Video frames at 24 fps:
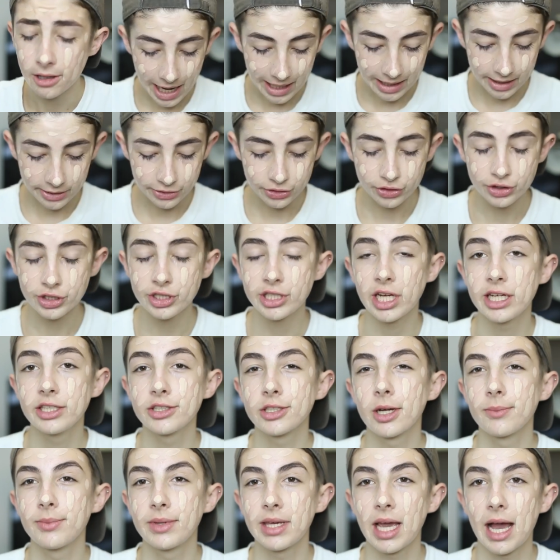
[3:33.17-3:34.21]
I literally
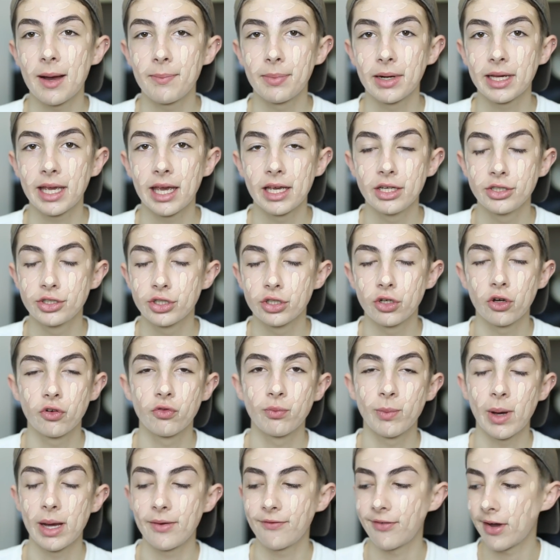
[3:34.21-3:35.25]
change up the application
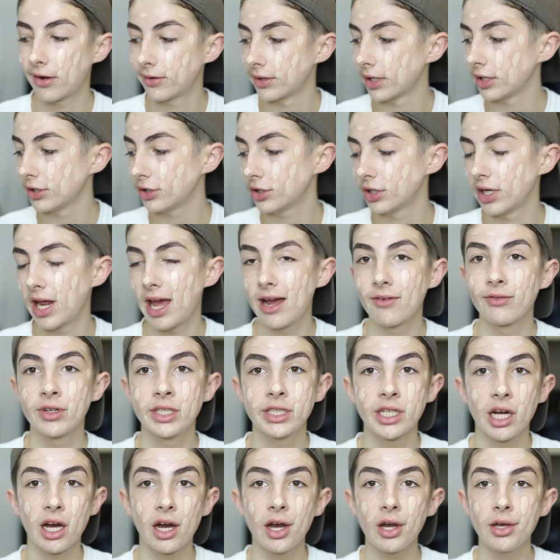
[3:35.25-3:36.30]
of my foundation
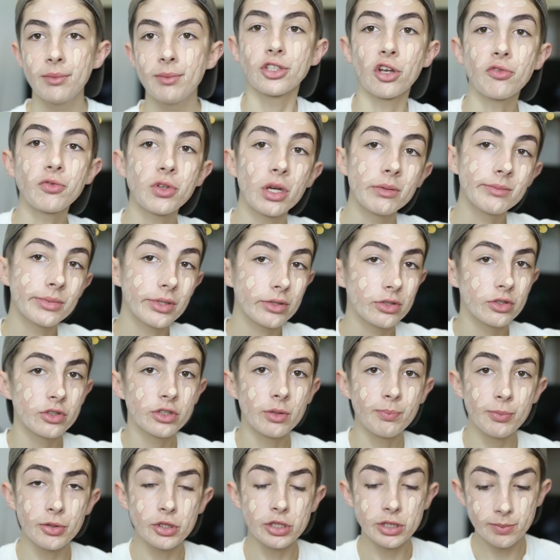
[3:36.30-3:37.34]
every time. Sometimes I'll
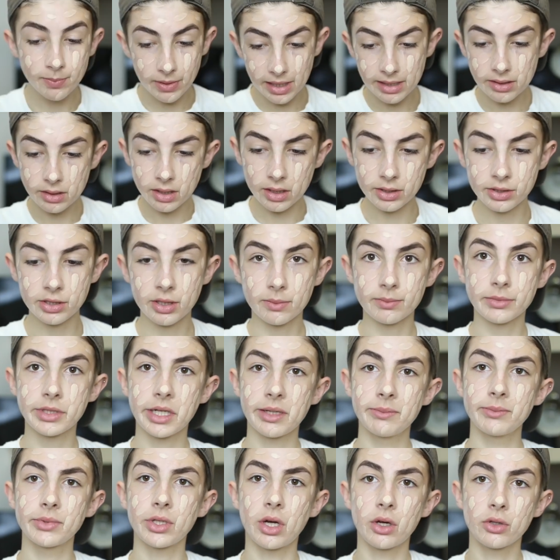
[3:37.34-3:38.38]
use a beauty blender,
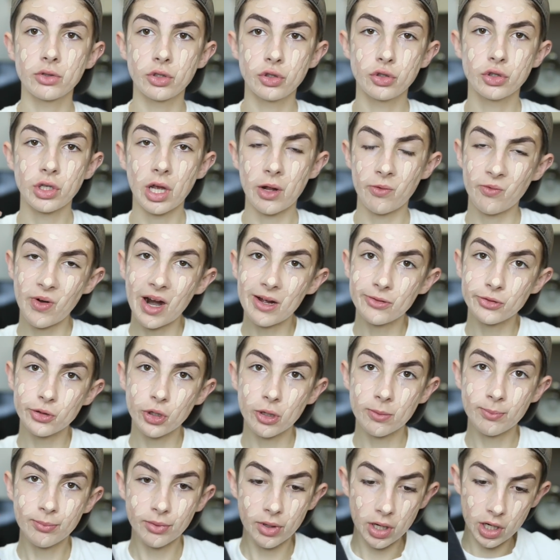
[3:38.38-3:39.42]
sometimes I'll use a round
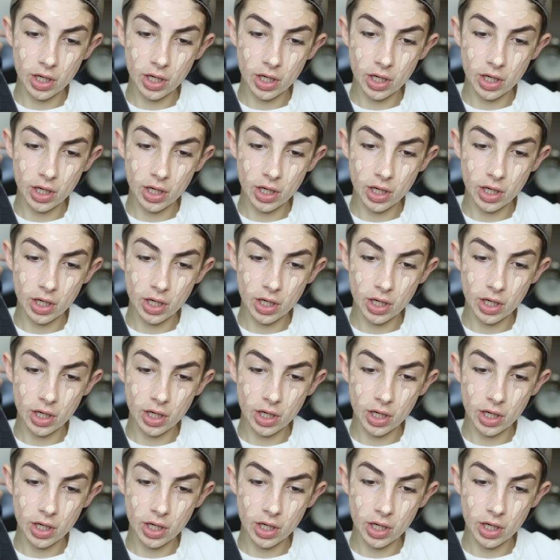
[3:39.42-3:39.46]
top